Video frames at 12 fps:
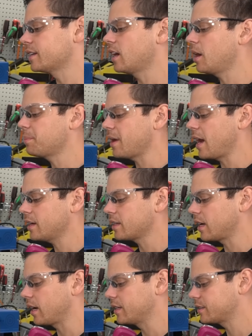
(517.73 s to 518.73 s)
not bad
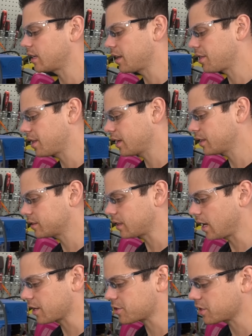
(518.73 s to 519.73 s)
guys. I think it's
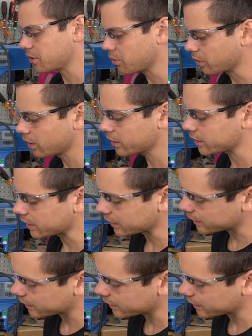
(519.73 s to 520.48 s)
actually working.